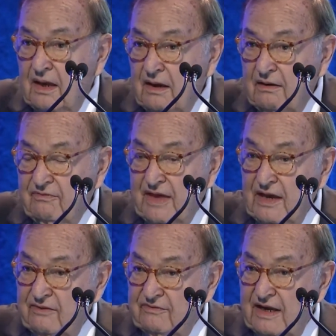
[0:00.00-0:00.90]

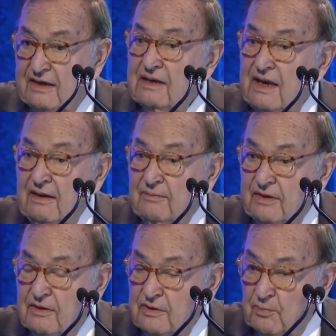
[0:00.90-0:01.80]
they said
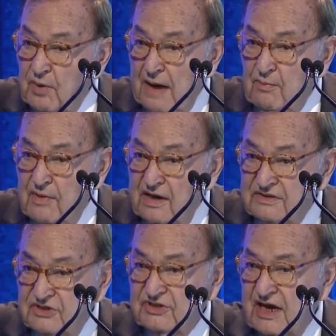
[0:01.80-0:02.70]
the problem was
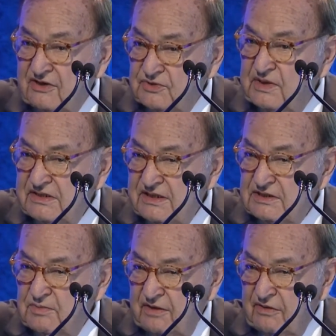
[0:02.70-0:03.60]
this child's
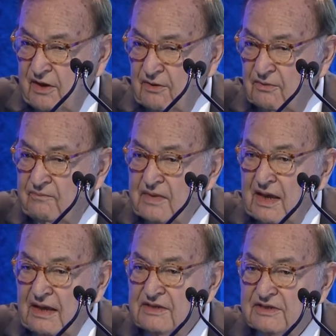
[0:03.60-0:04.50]
26 months old,
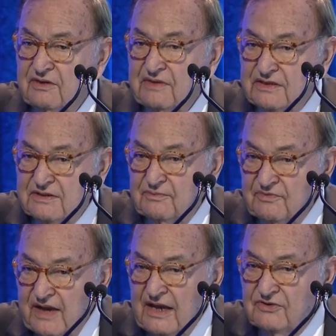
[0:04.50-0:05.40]
and so that
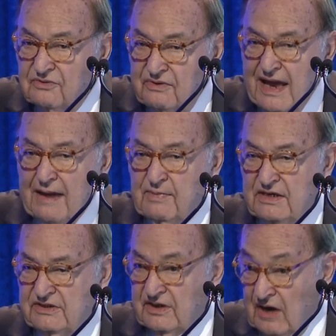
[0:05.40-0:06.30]
substantial
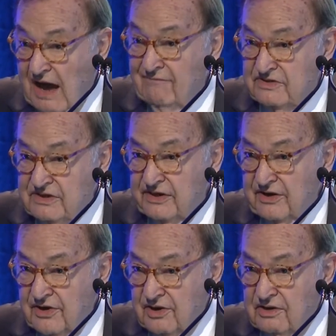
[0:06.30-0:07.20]
damage had obviously
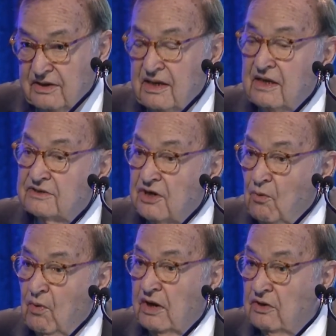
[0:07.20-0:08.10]
occurred. So
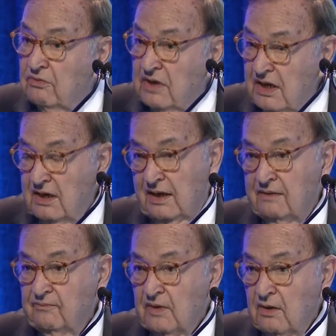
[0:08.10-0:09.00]
what you
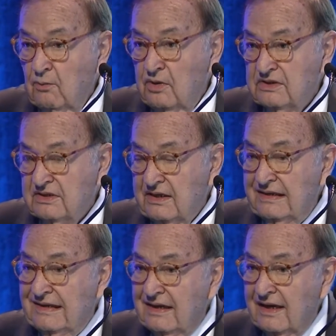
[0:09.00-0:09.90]
needed was
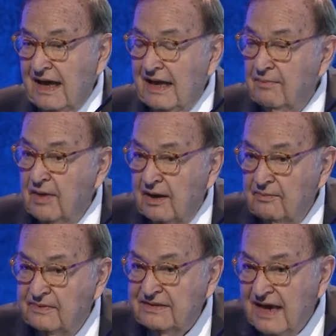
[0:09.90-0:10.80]
a
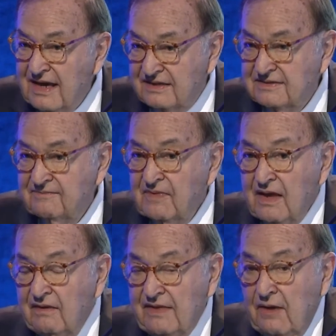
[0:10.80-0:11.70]
test
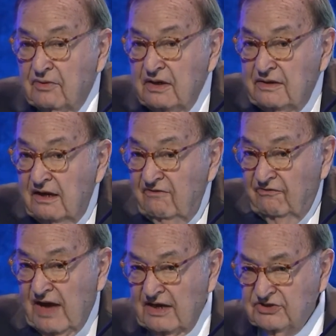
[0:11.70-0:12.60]
that would
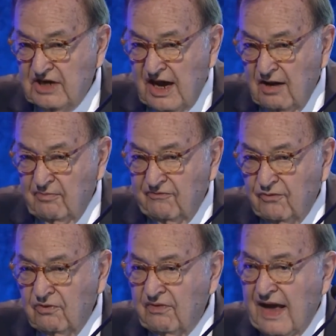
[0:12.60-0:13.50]
identify a child
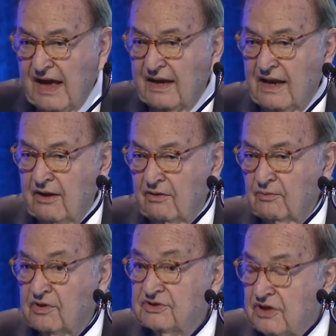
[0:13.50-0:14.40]
before that, in other
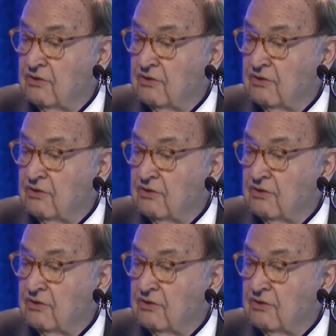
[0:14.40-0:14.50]
words, so you